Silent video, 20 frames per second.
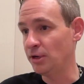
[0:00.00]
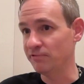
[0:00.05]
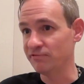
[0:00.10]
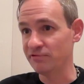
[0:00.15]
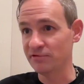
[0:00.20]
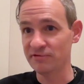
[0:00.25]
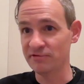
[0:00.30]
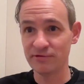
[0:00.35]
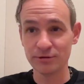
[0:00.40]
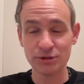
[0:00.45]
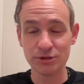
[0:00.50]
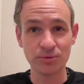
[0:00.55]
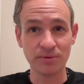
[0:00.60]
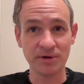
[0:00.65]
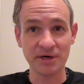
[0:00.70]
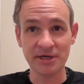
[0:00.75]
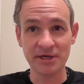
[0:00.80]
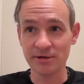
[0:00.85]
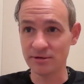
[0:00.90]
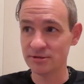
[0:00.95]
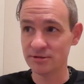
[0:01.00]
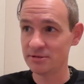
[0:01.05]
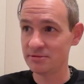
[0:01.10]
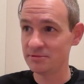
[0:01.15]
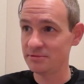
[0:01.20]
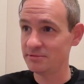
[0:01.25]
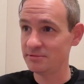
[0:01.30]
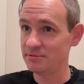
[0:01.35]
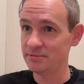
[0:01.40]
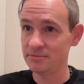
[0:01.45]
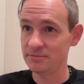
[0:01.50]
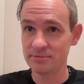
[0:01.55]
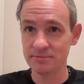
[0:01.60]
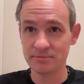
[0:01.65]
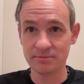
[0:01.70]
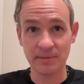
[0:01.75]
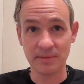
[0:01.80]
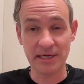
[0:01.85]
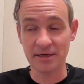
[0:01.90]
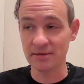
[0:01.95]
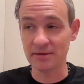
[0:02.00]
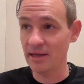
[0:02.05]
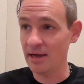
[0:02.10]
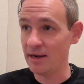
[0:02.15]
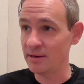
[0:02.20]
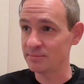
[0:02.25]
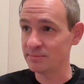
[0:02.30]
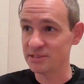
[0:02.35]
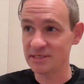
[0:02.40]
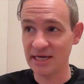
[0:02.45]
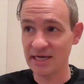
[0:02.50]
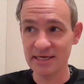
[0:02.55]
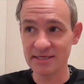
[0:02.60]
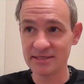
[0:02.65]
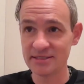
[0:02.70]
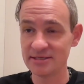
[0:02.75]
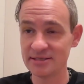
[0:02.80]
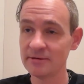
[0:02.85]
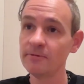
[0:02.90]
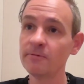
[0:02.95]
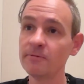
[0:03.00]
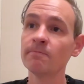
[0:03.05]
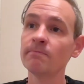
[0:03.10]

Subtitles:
for the first 20 years, making a lot of mistakes.